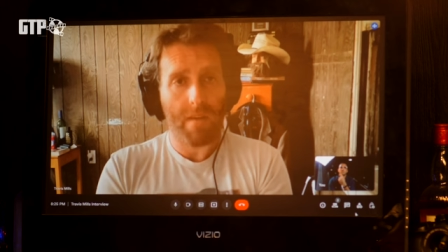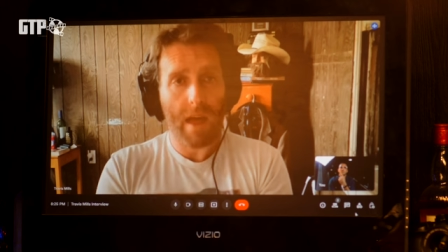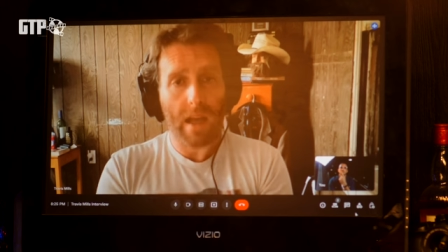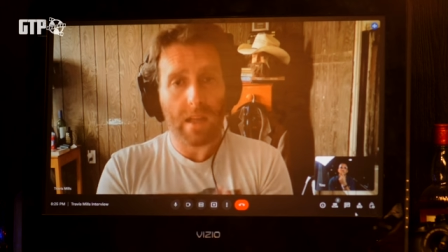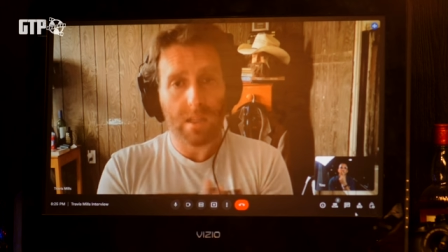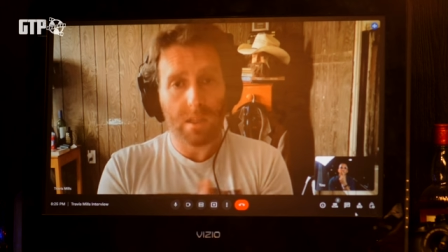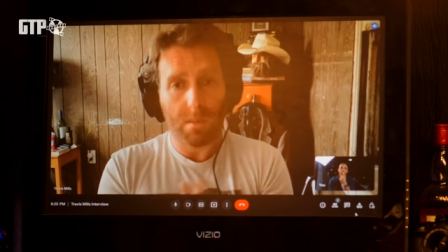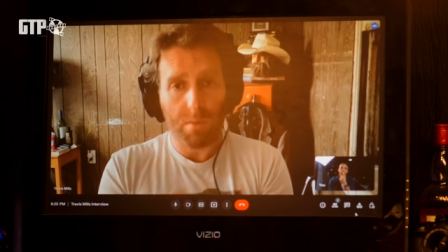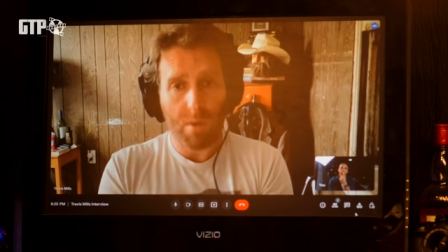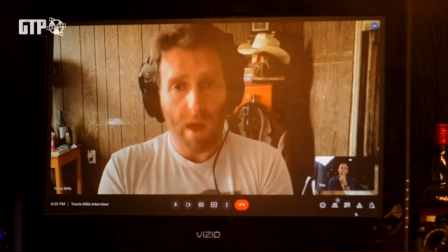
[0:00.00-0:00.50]

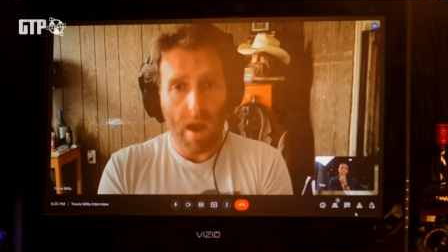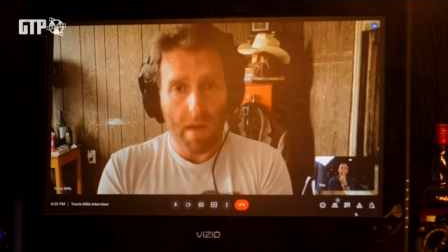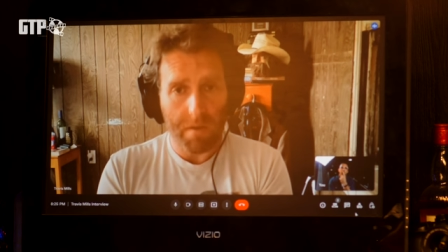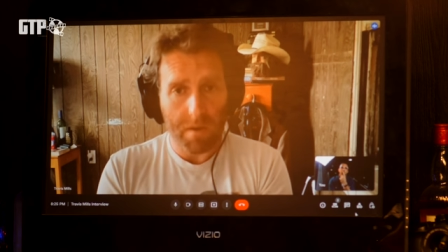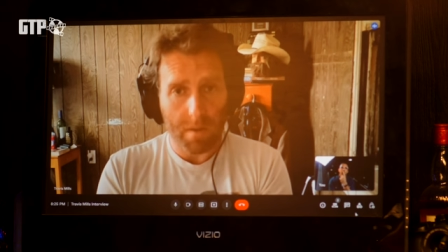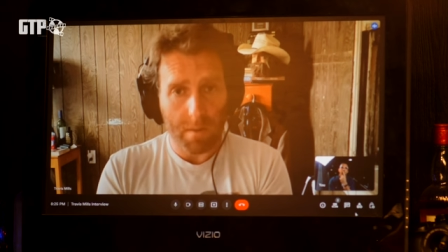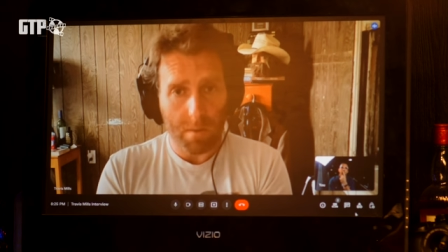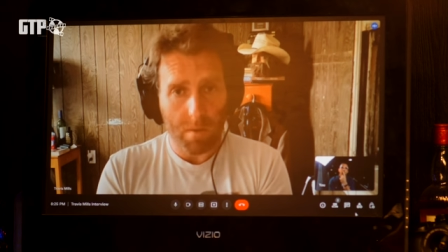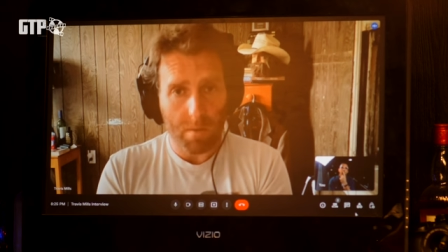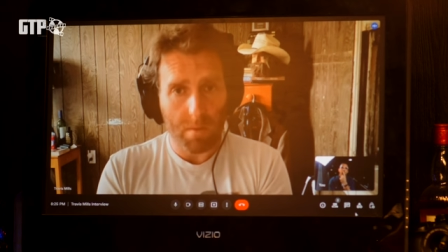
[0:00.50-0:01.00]
had some
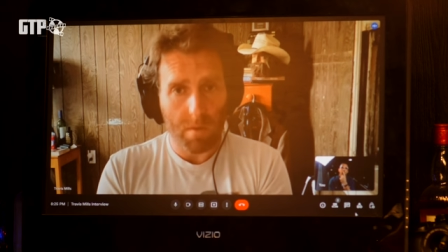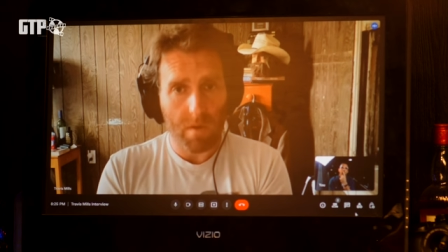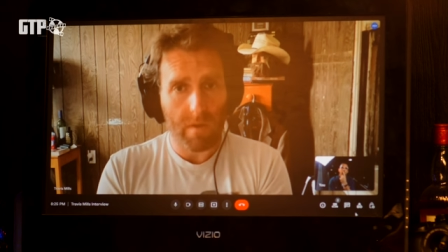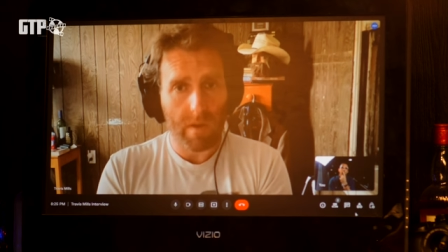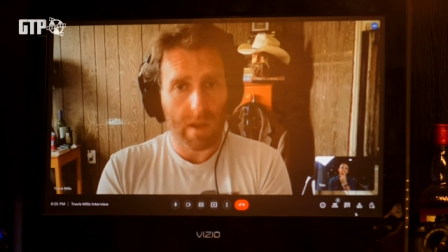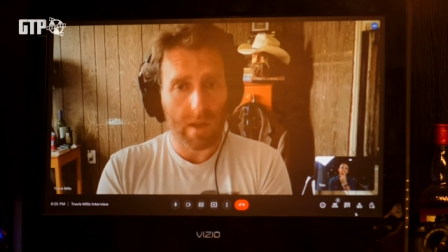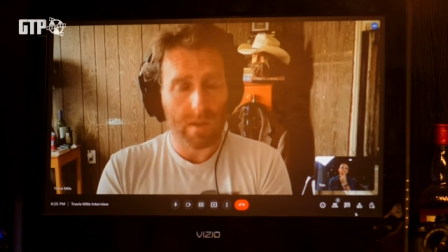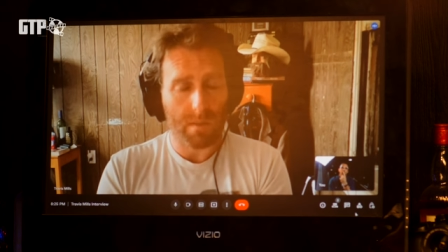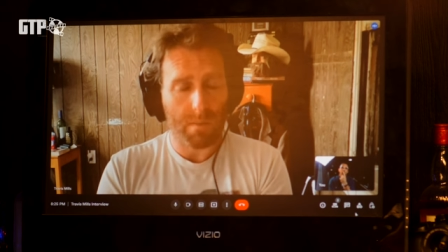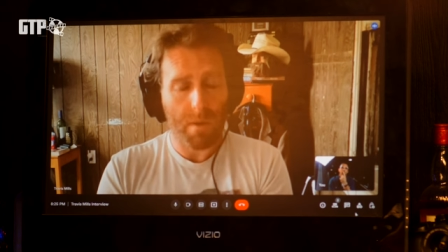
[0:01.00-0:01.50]
profitable
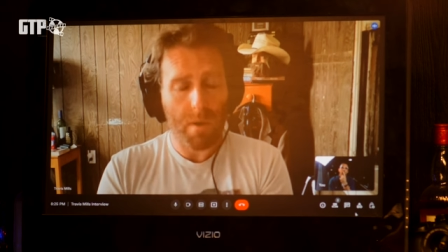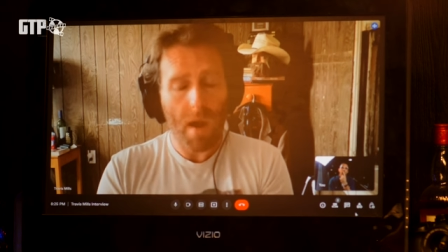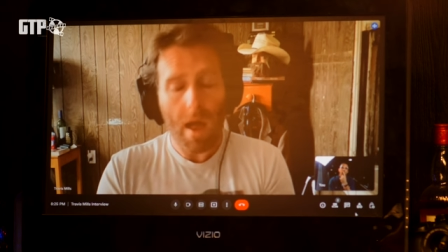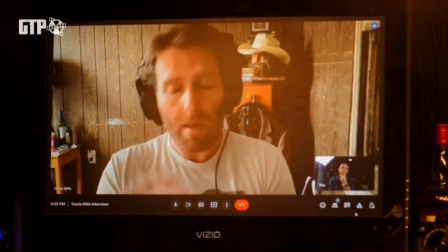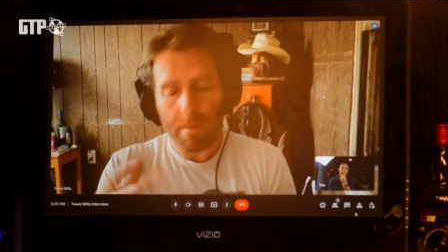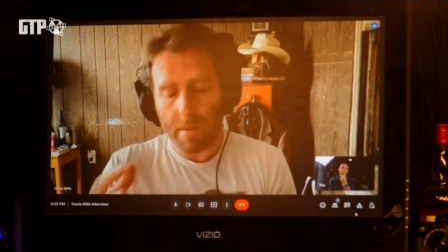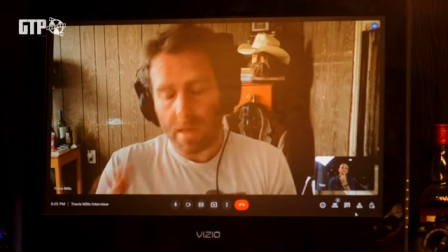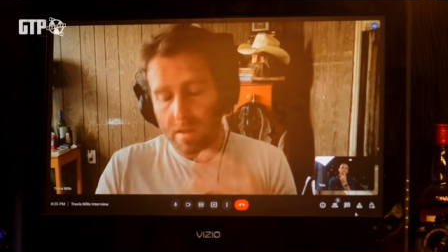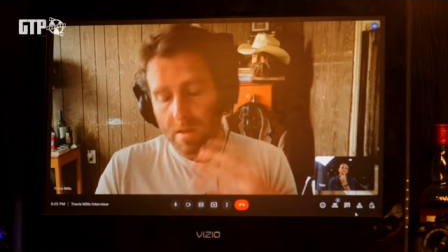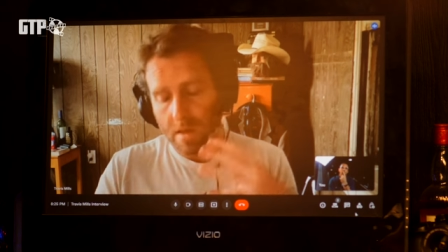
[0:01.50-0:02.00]
movies. The
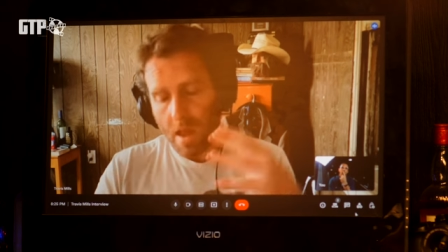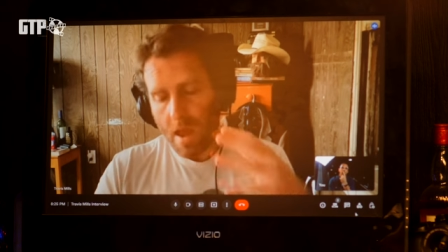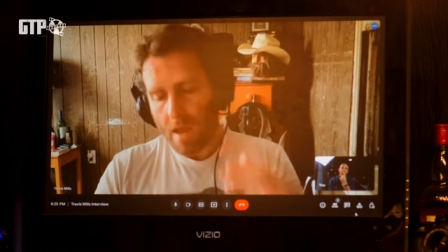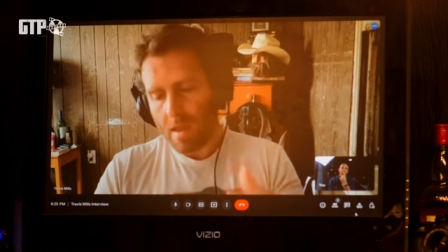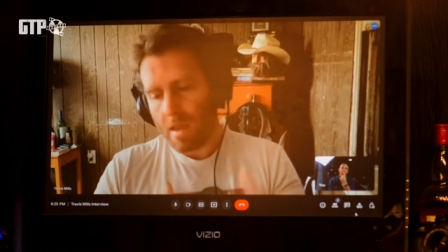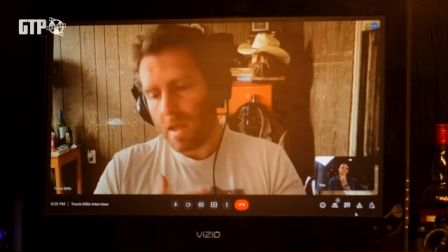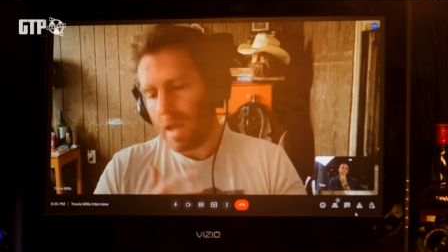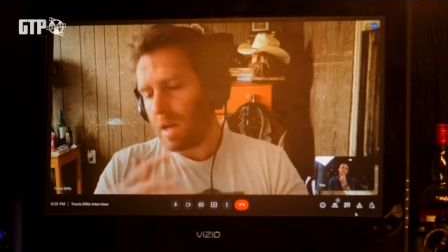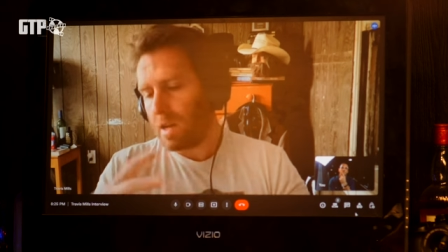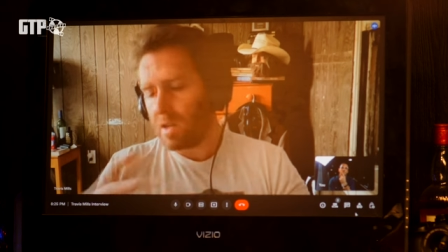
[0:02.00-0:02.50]
problem is
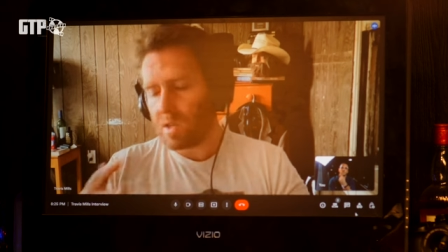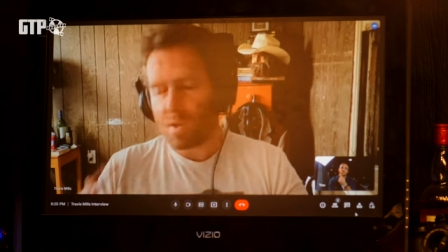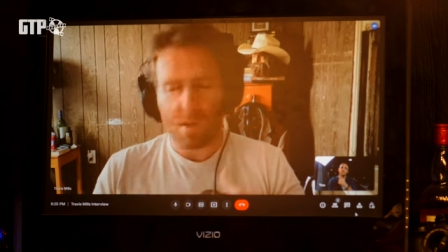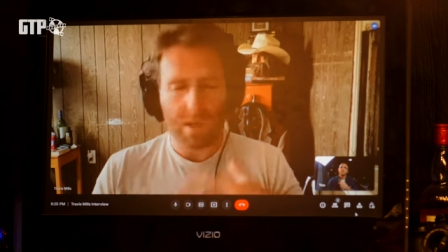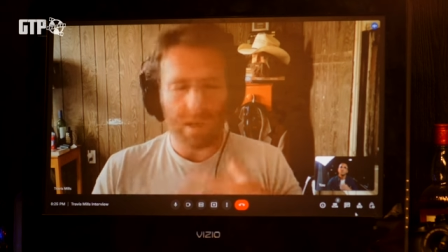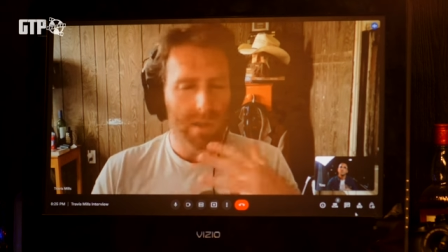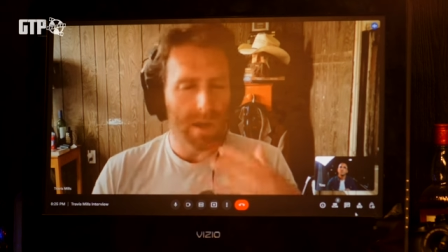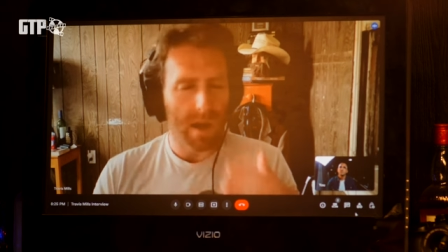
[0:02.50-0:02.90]
the industry is